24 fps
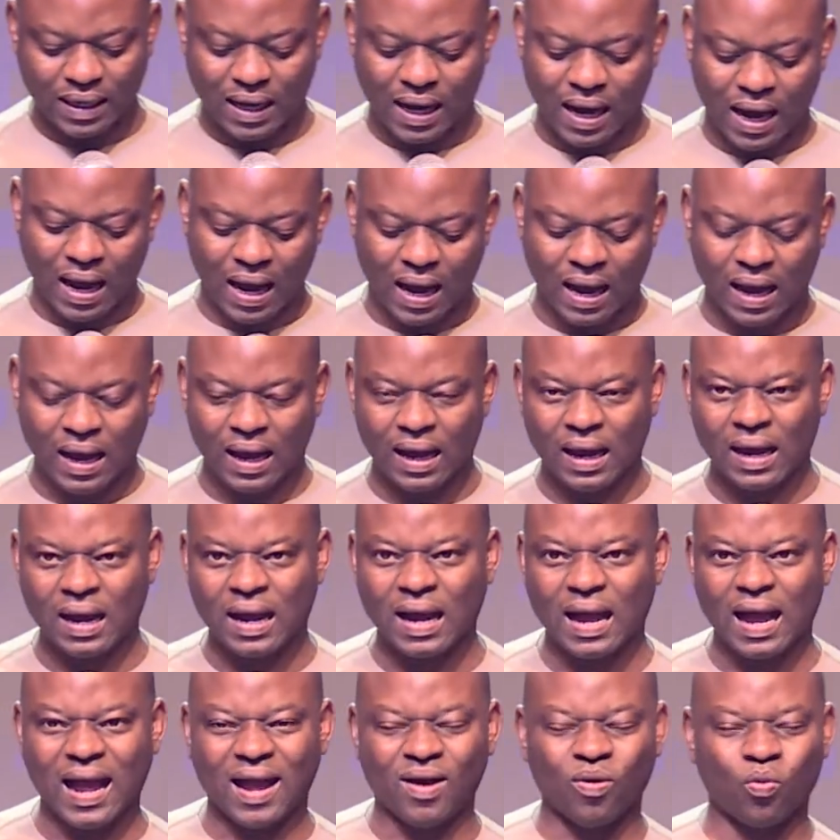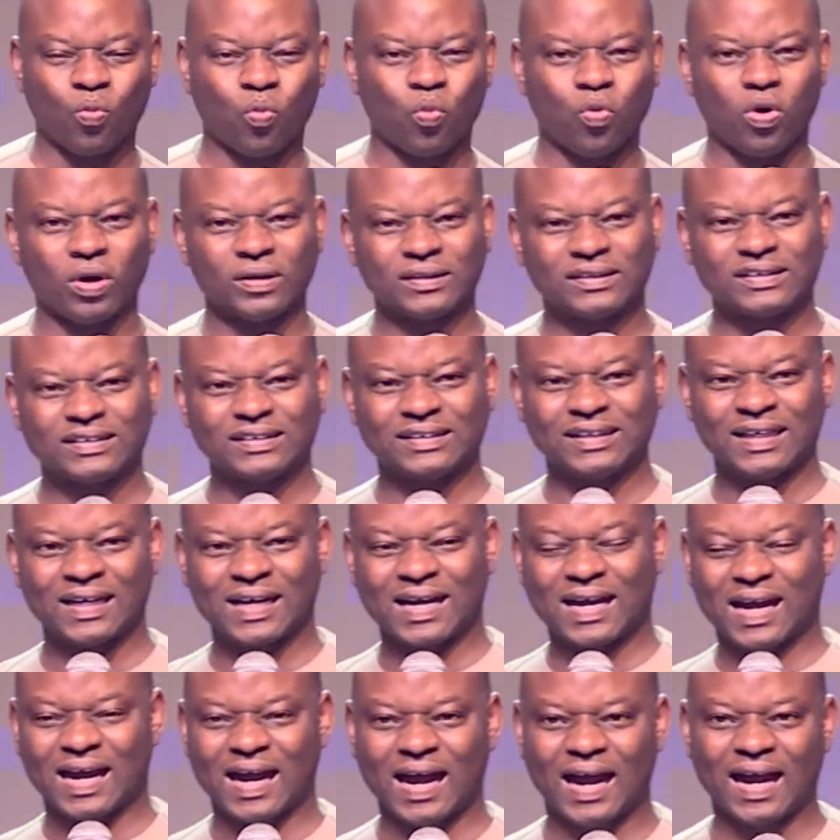are and what they
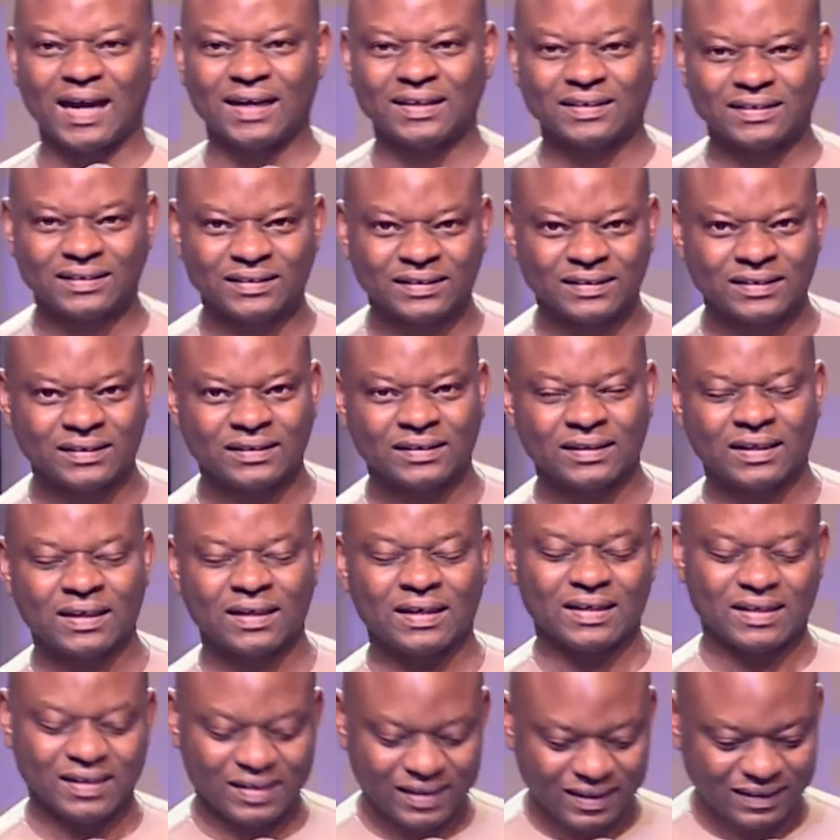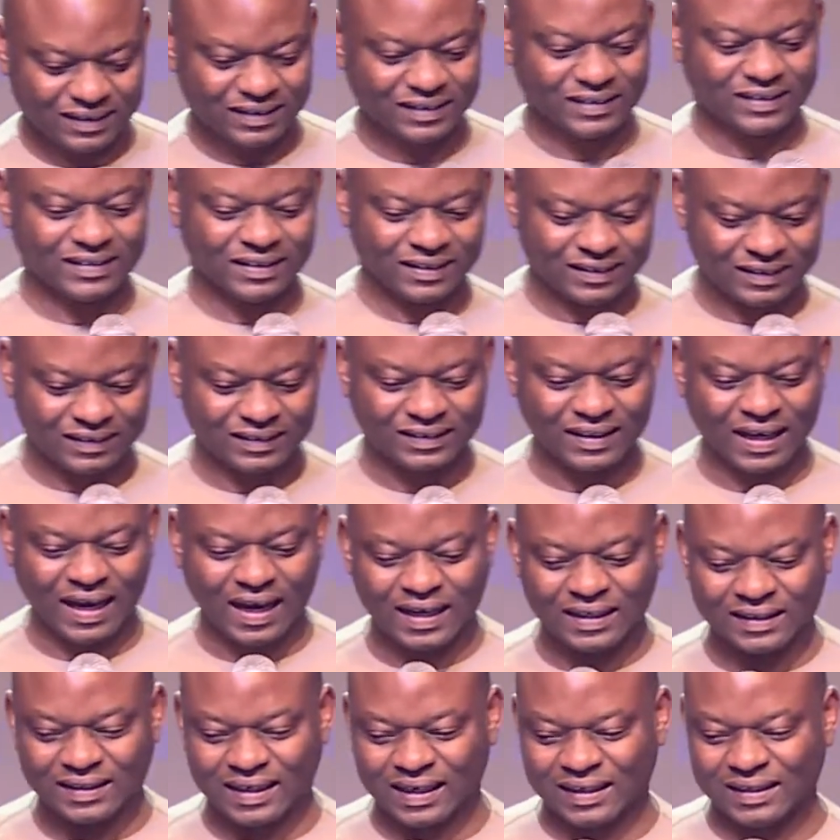carry, it is a
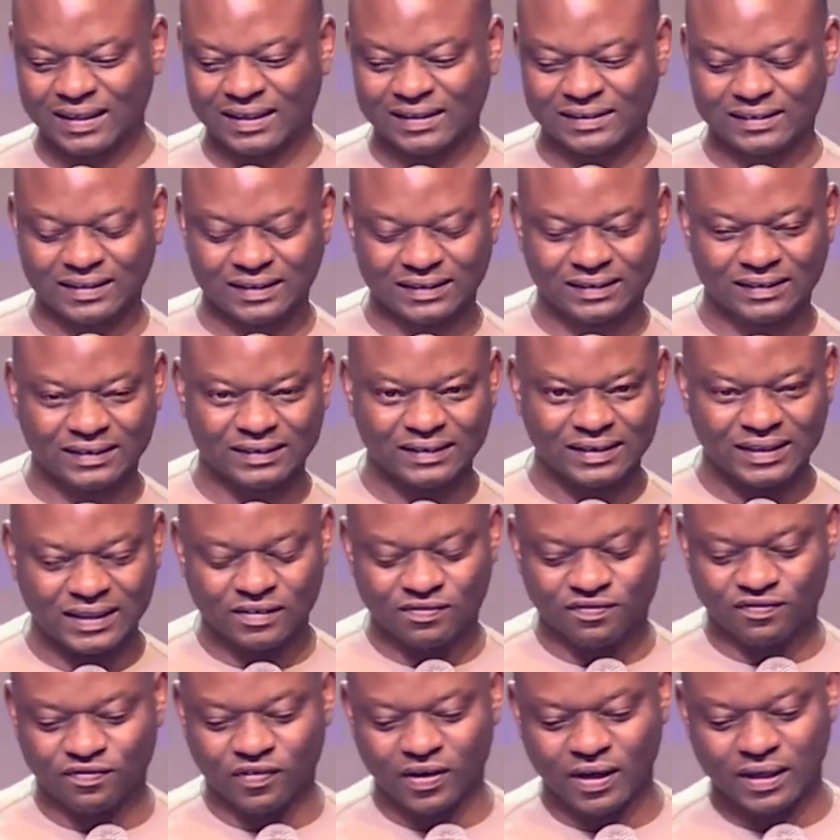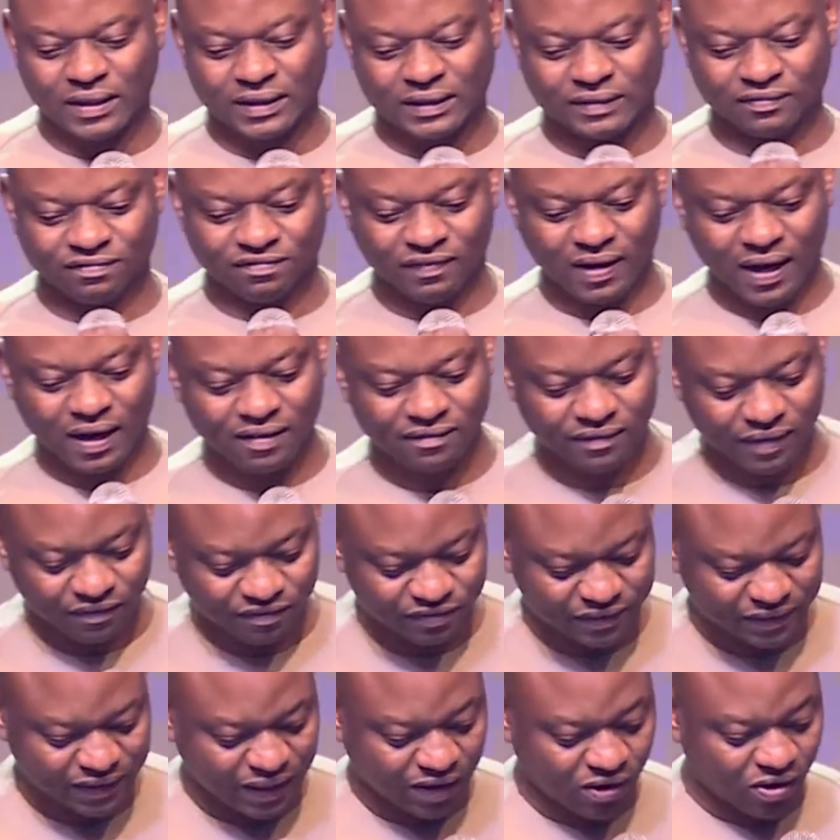sign that there's a need for a revival.
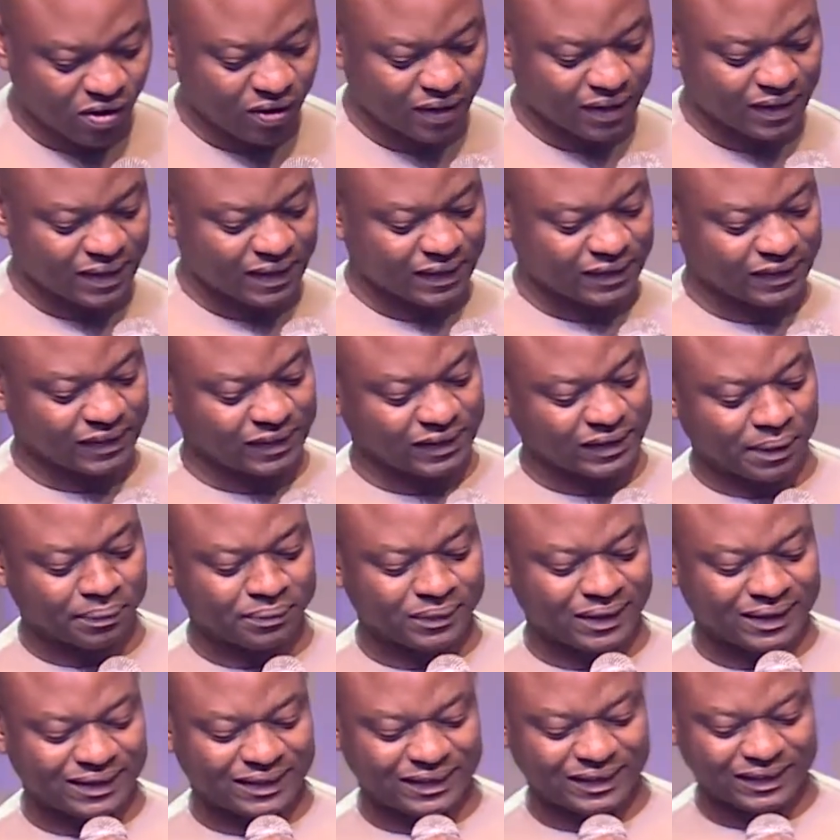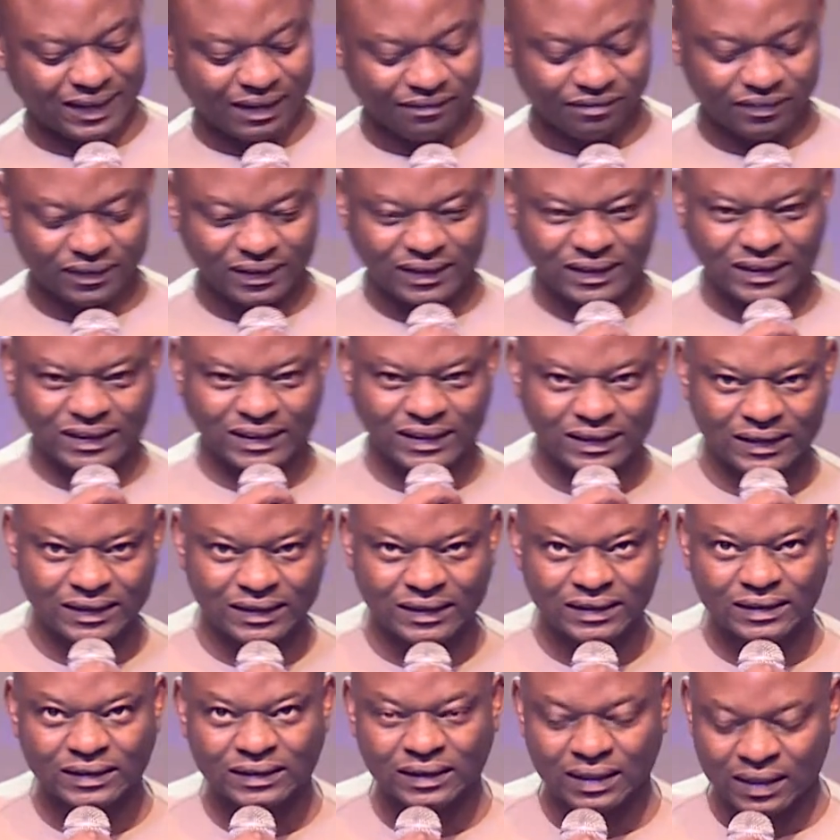2 Kings chapter
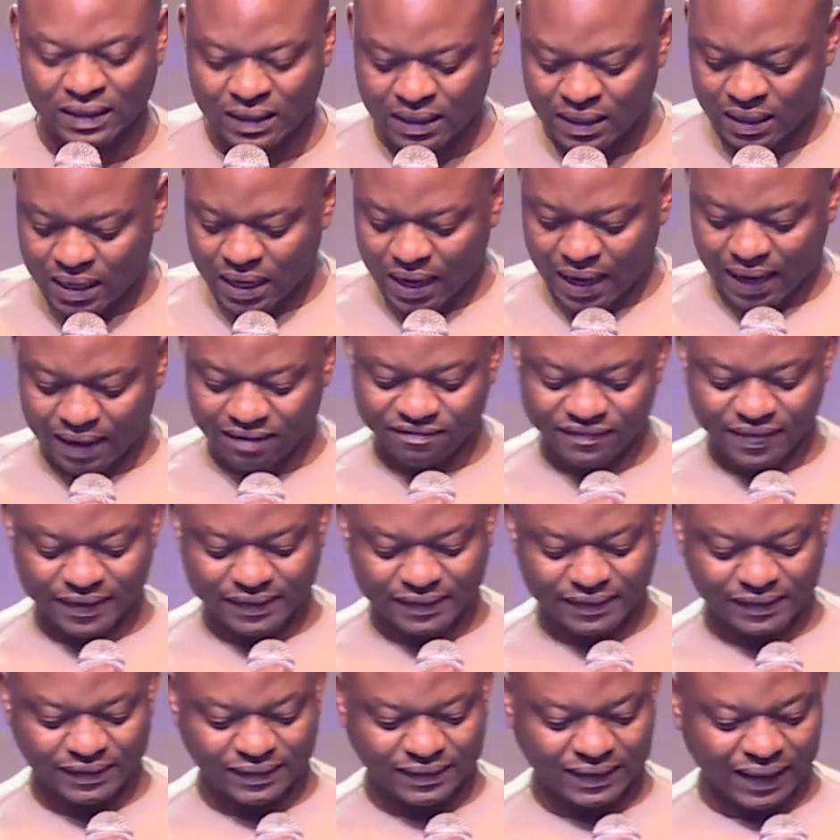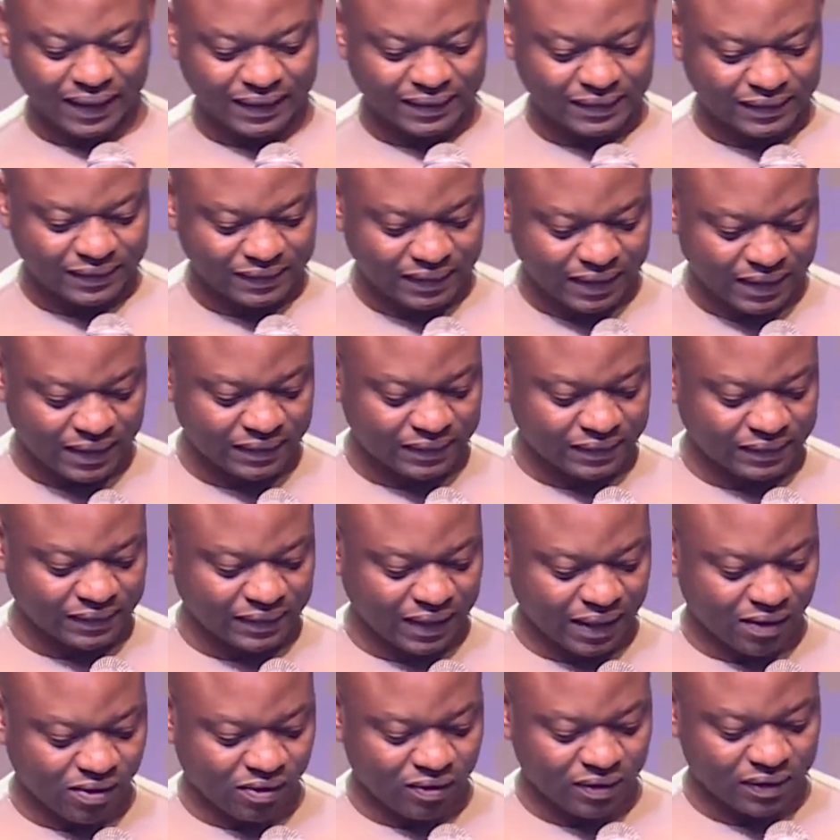17 and verse 38.
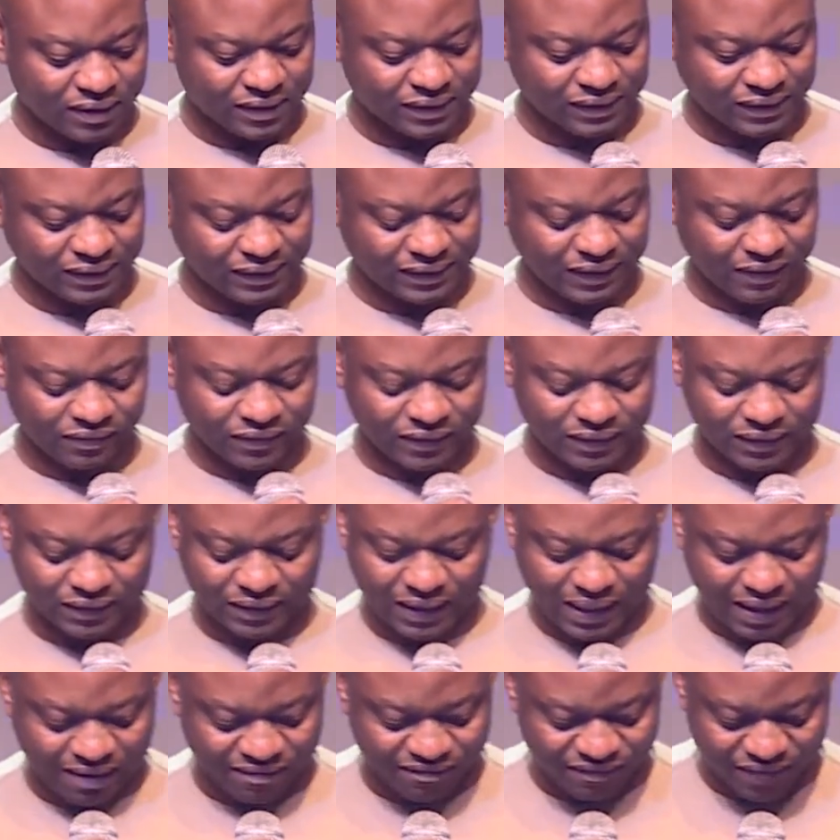2 Kings 17 and